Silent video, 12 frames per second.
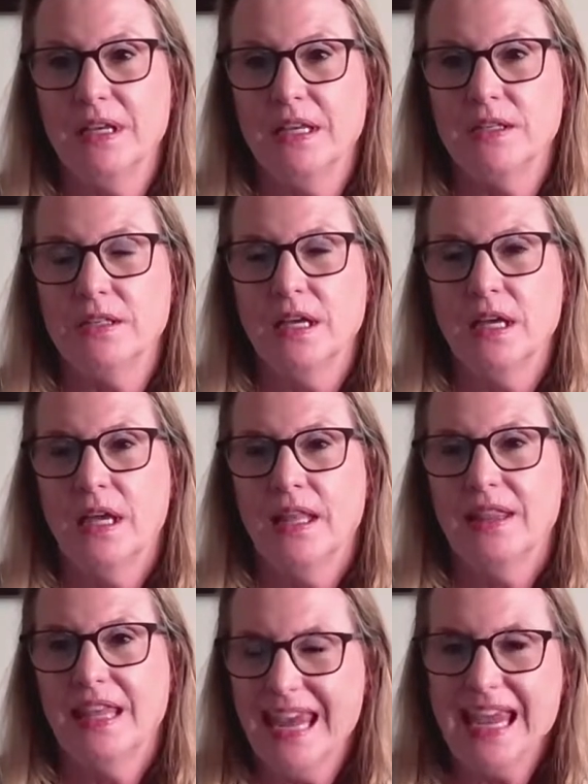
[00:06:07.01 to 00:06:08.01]
is
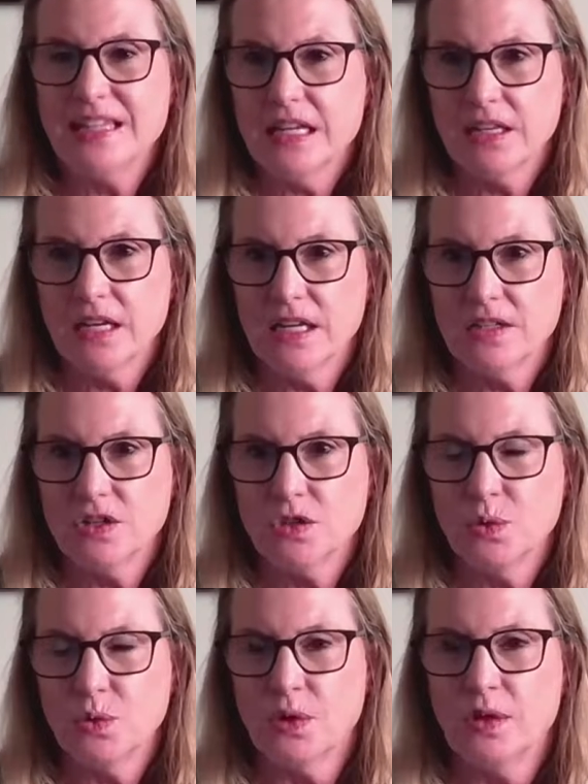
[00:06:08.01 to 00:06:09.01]
they can't take the kids to
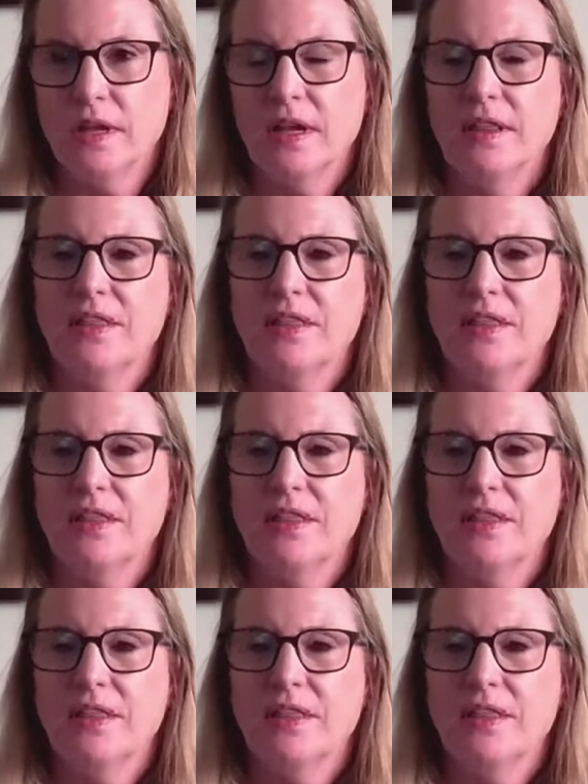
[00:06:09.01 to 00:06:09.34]
school.